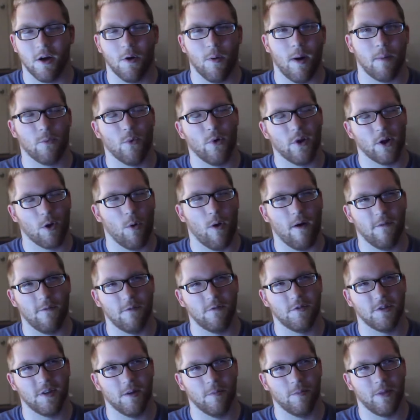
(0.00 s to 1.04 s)
I'm going to go off of
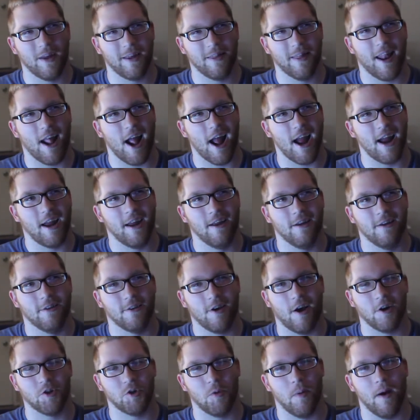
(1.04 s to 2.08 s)
something that I
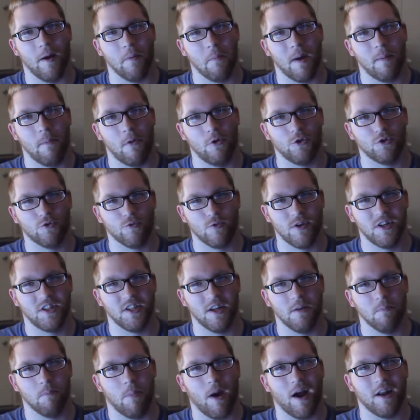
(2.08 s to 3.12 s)
talked about in my most
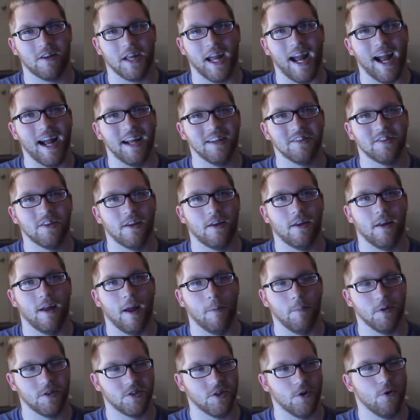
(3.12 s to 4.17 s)
recent podcast
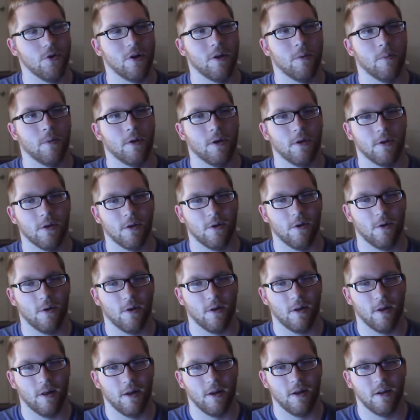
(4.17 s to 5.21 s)
episode,
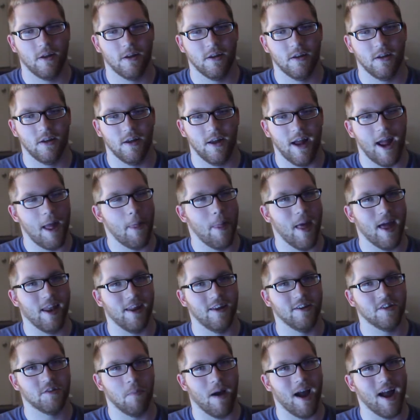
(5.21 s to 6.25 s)
and that
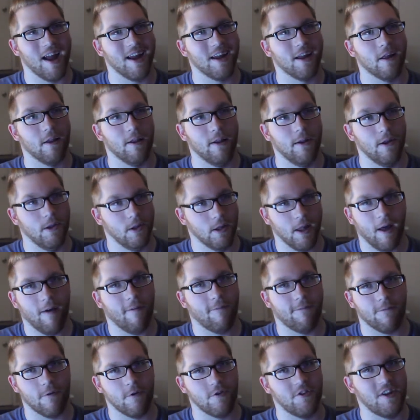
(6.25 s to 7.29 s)
is my love
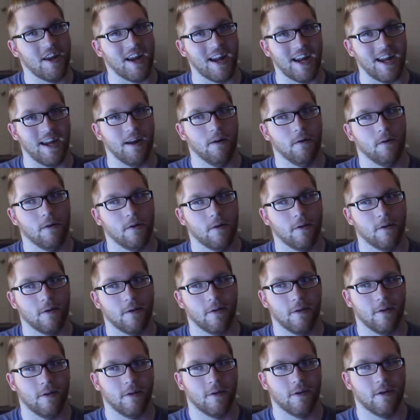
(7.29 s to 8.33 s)
for tea.
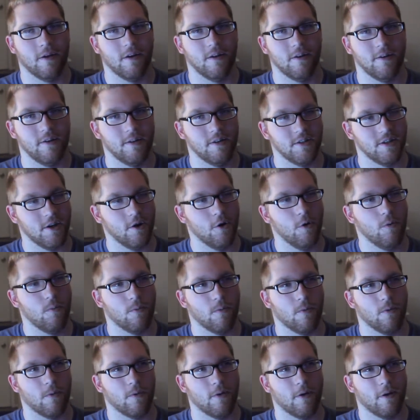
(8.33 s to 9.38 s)
So,
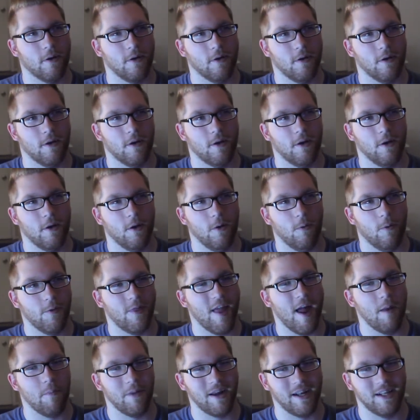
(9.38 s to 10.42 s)
what
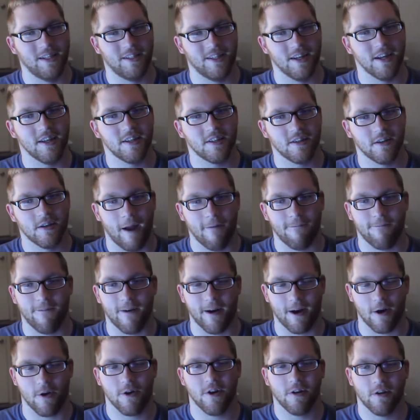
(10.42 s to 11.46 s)
that means is, I
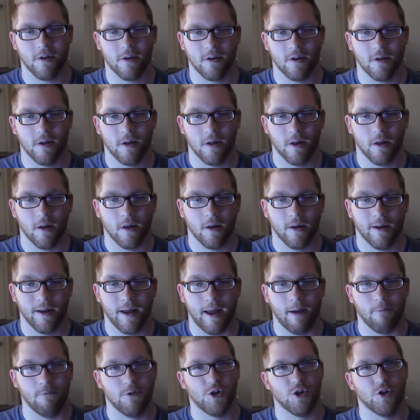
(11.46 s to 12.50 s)
figured
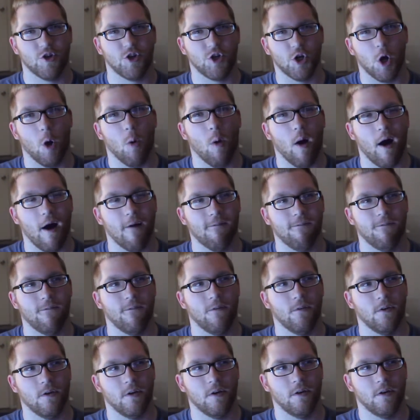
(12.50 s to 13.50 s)
I would just show off